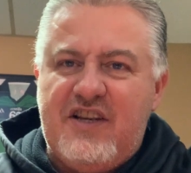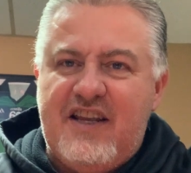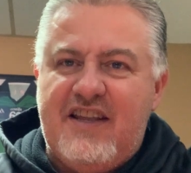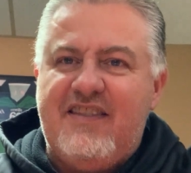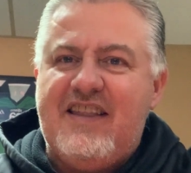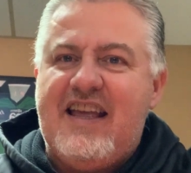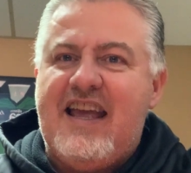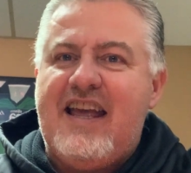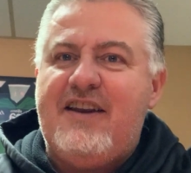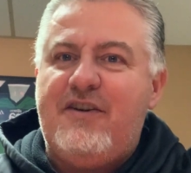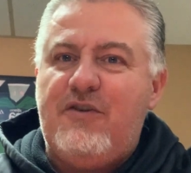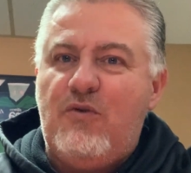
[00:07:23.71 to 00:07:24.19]

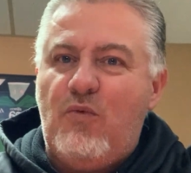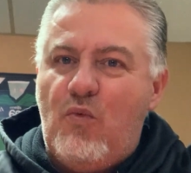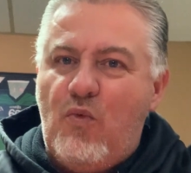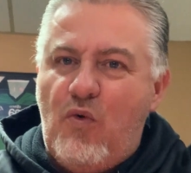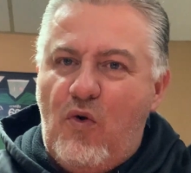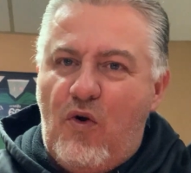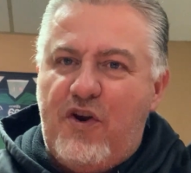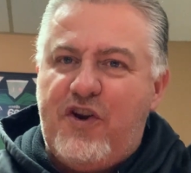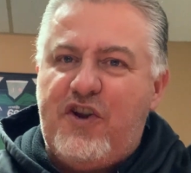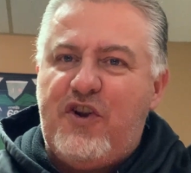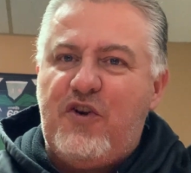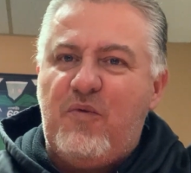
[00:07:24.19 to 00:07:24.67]
and then
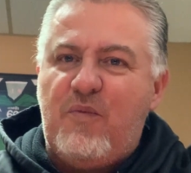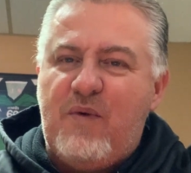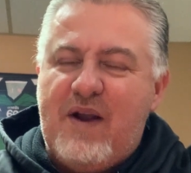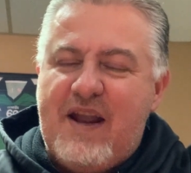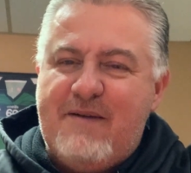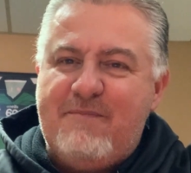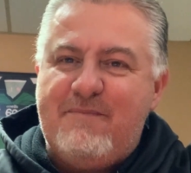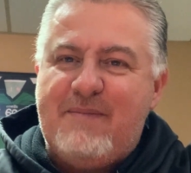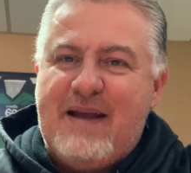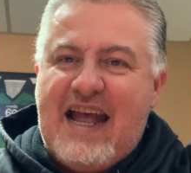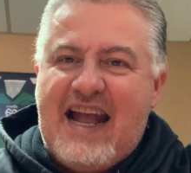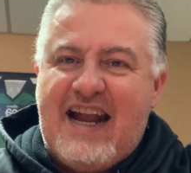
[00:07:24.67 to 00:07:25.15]
work your
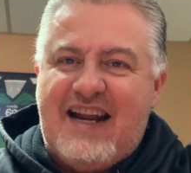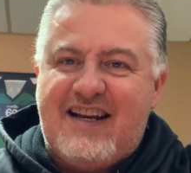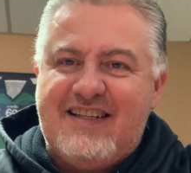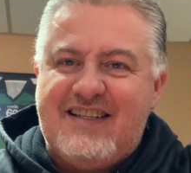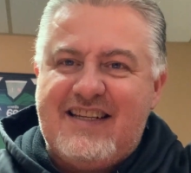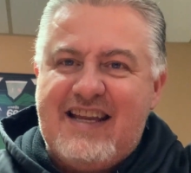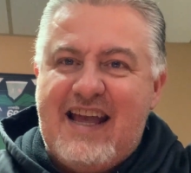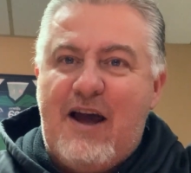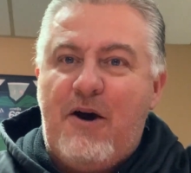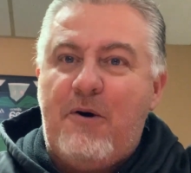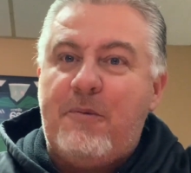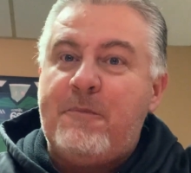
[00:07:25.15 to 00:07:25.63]
way back
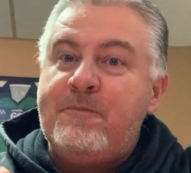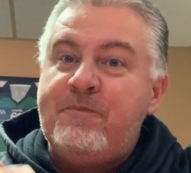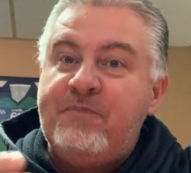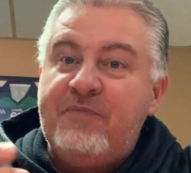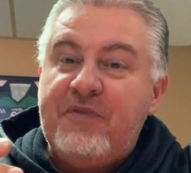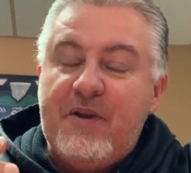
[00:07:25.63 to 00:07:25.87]
down.